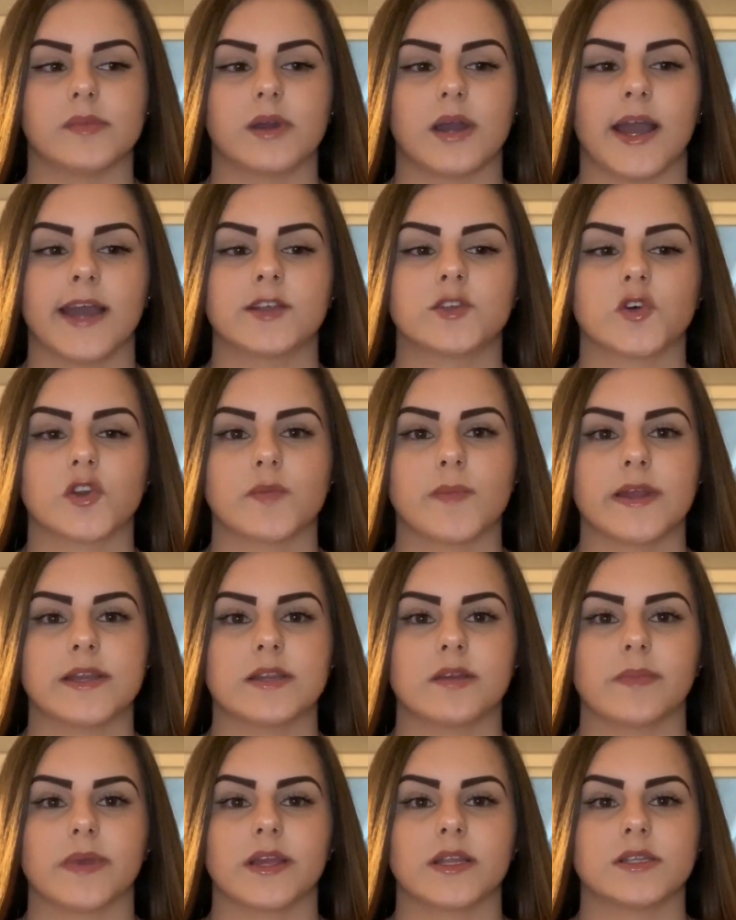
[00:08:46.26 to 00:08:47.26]
I told him I
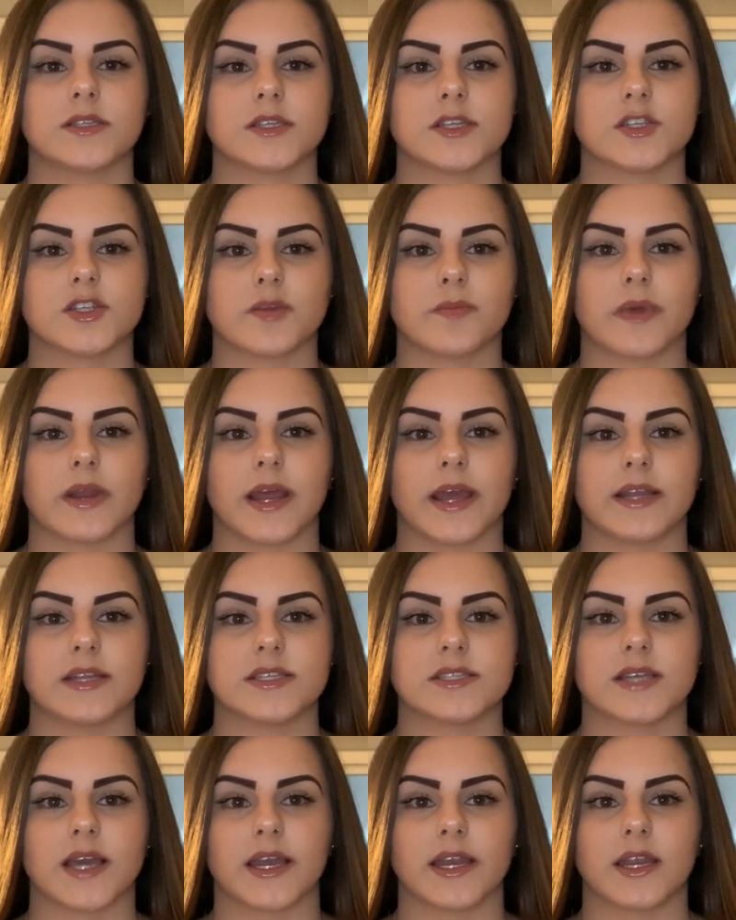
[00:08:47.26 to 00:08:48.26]
didn't make a decision, but I had
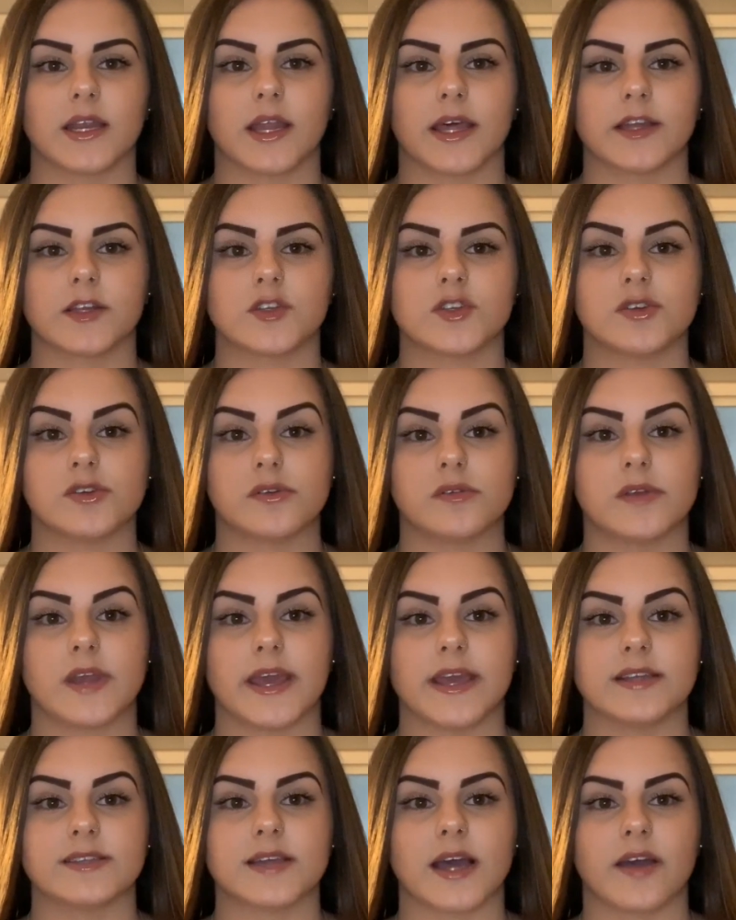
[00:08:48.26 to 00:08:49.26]
decided like 2
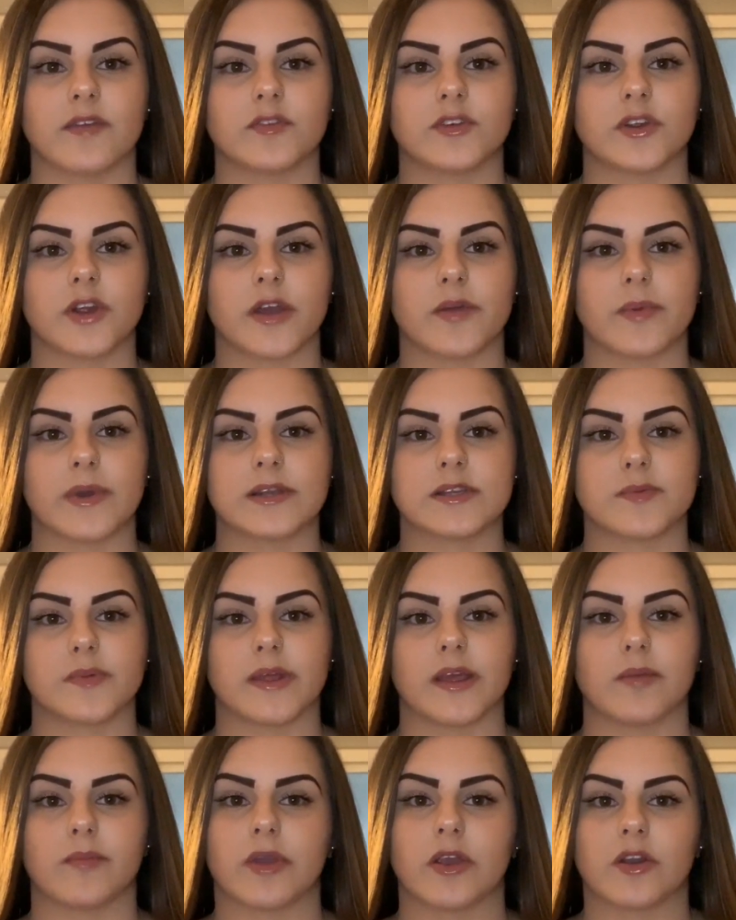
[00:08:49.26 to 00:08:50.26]
days after I went to
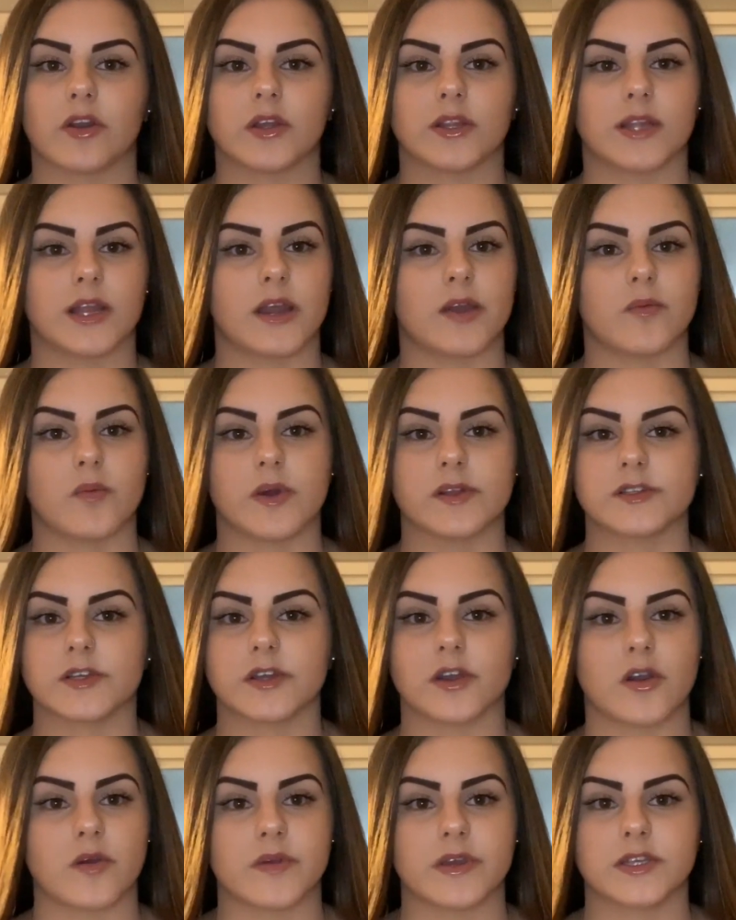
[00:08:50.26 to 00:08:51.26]
Planned Parenthood that I wasn't
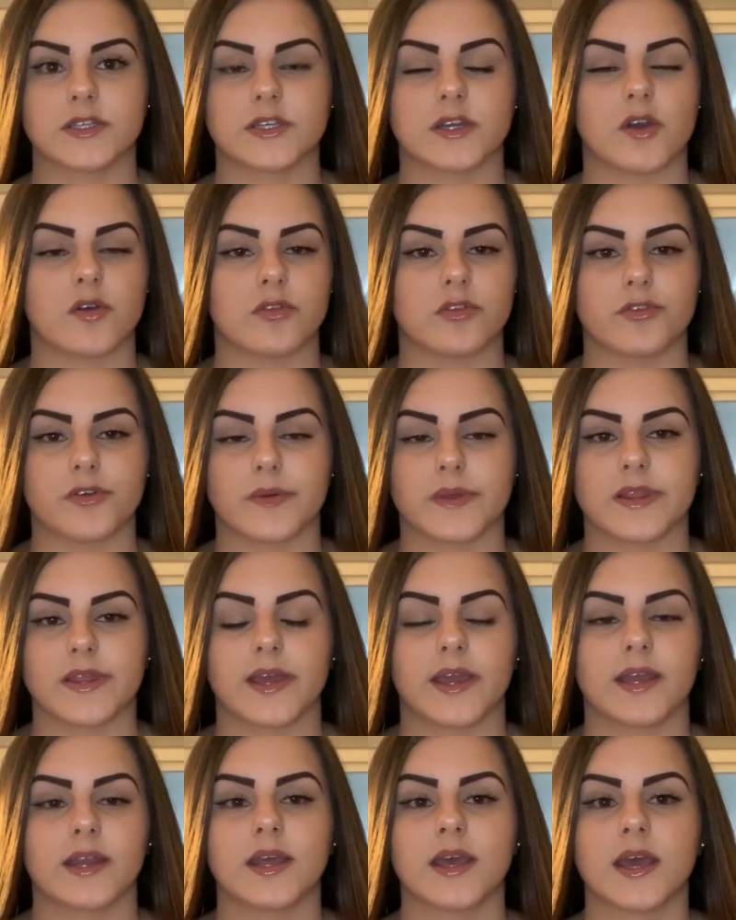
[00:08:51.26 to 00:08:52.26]
going to go through with
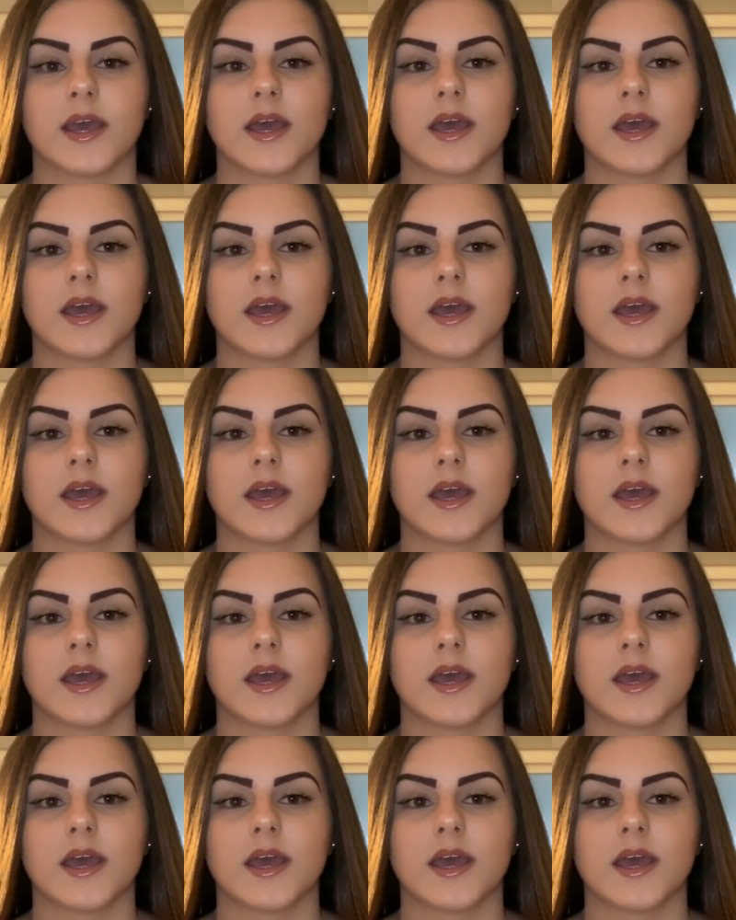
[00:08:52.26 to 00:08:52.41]
it.